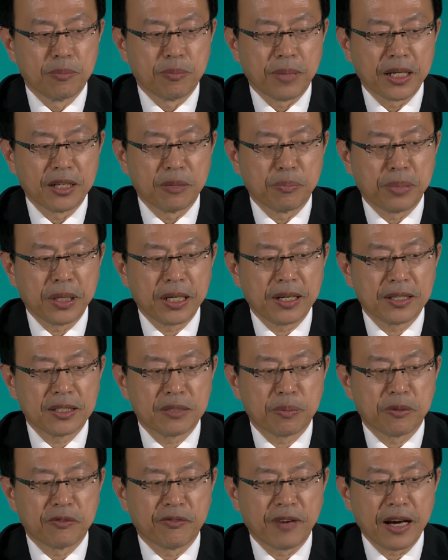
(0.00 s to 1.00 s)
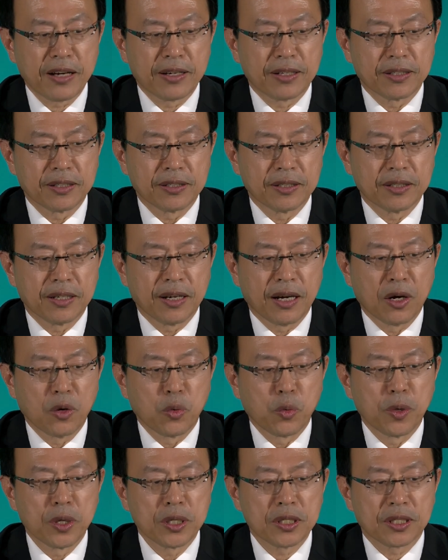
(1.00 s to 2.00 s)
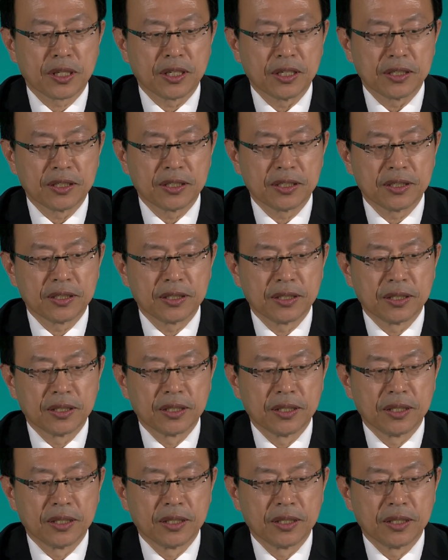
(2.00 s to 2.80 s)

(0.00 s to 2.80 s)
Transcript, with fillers: by the biggest provider are worthless,